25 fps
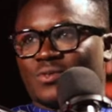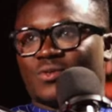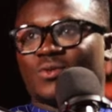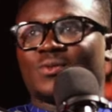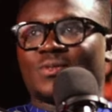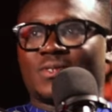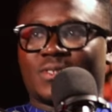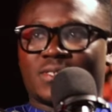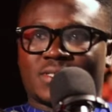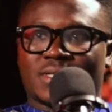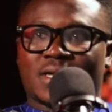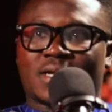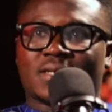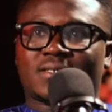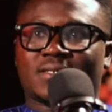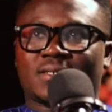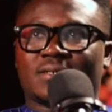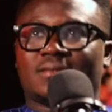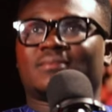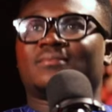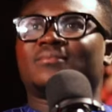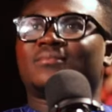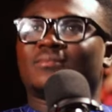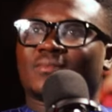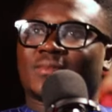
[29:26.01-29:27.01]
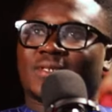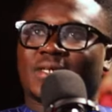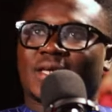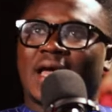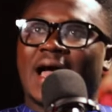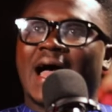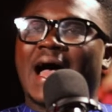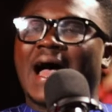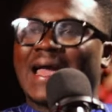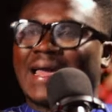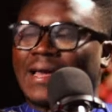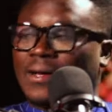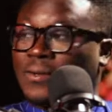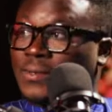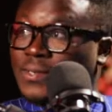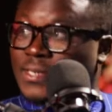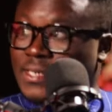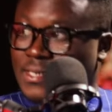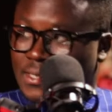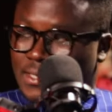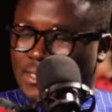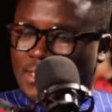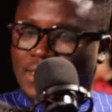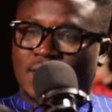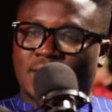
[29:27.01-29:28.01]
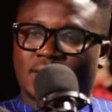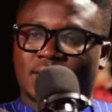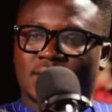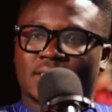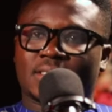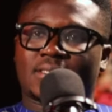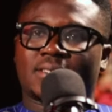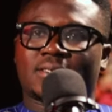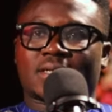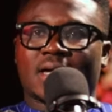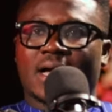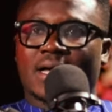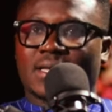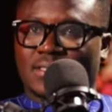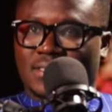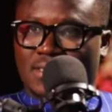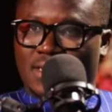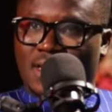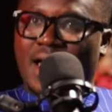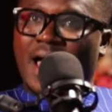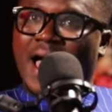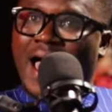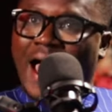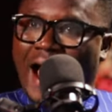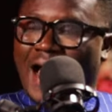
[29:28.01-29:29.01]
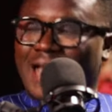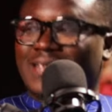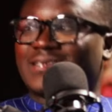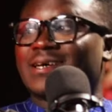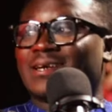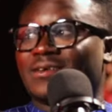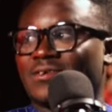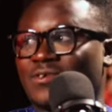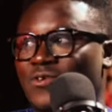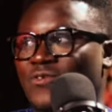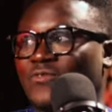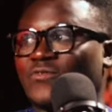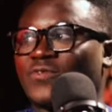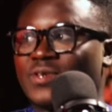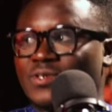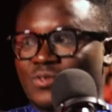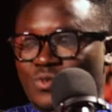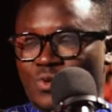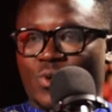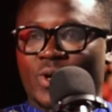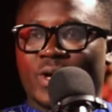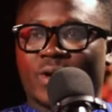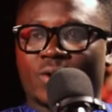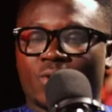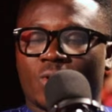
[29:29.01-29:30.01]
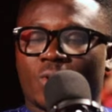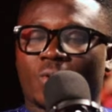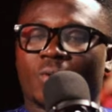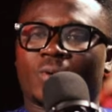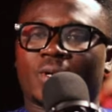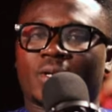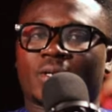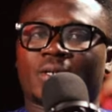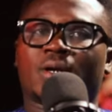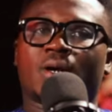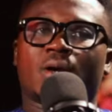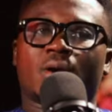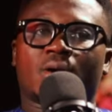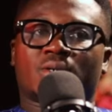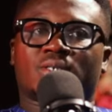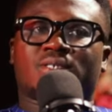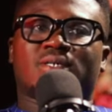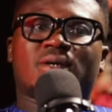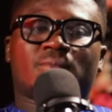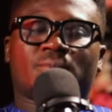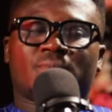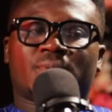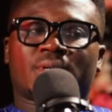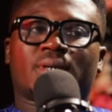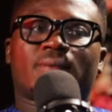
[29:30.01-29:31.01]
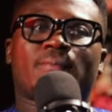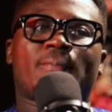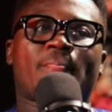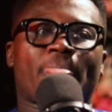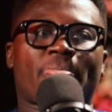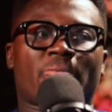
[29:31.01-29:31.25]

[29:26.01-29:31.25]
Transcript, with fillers: not as in they are elders in yeah. the church, as as an office or a calling, yeah. something.